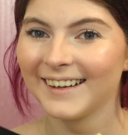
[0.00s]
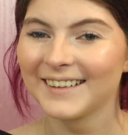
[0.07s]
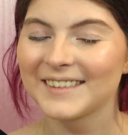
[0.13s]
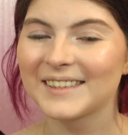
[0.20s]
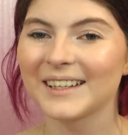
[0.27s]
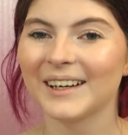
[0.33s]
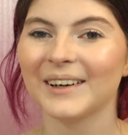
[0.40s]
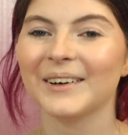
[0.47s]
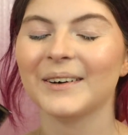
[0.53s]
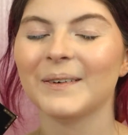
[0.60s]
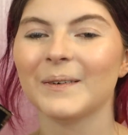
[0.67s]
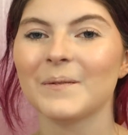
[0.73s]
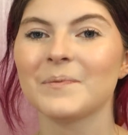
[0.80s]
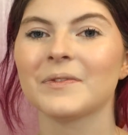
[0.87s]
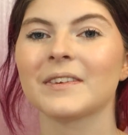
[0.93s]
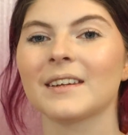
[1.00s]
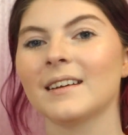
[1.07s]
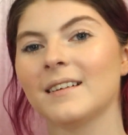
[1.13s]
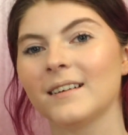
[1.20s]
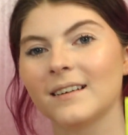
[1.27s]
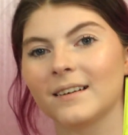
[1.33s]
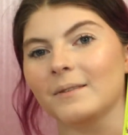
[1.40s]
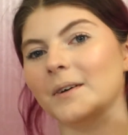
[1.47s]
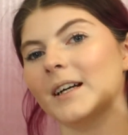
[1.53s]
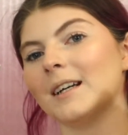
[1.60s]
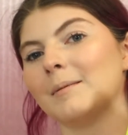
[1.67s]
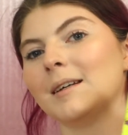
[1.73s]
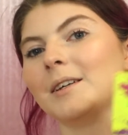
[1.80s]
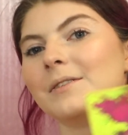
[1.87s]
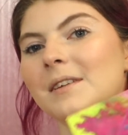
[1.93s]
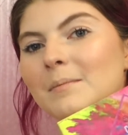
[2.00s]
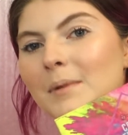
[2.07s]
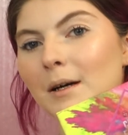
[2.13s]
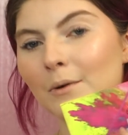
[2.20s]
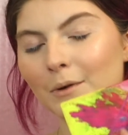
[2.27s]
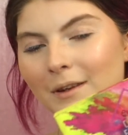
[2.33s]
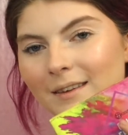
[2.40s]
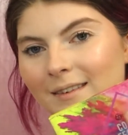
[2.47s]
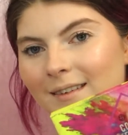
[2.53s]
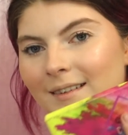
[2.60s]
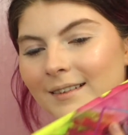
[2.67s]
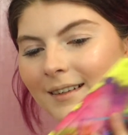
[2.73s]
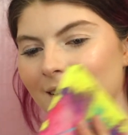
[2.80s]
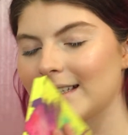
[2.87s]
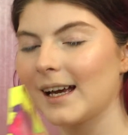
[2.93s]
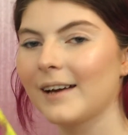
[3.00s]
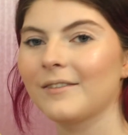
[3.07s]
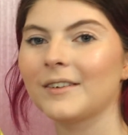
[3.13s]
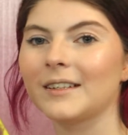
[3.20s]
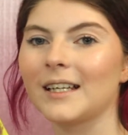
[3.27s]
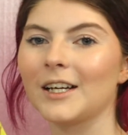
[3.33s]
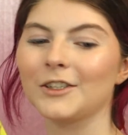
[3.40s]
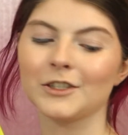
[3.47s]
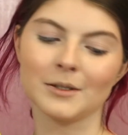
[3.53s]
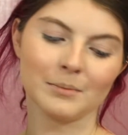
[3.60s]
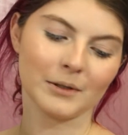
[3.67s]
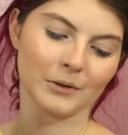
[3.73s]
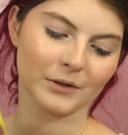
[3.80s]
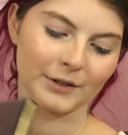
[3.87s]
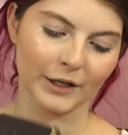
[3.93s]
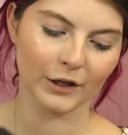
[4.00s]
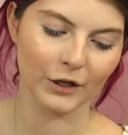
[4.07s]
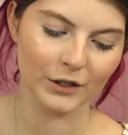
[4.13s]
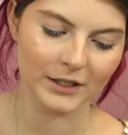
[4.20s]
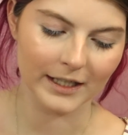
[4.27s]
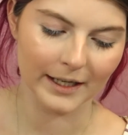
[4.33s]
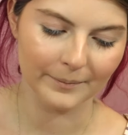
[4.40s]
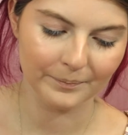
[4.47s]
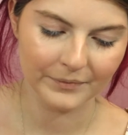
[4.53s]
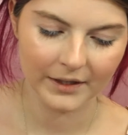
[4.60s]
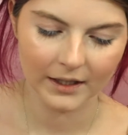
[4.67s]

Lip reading: So we're going to be using both, because I haven't touched both in a long time.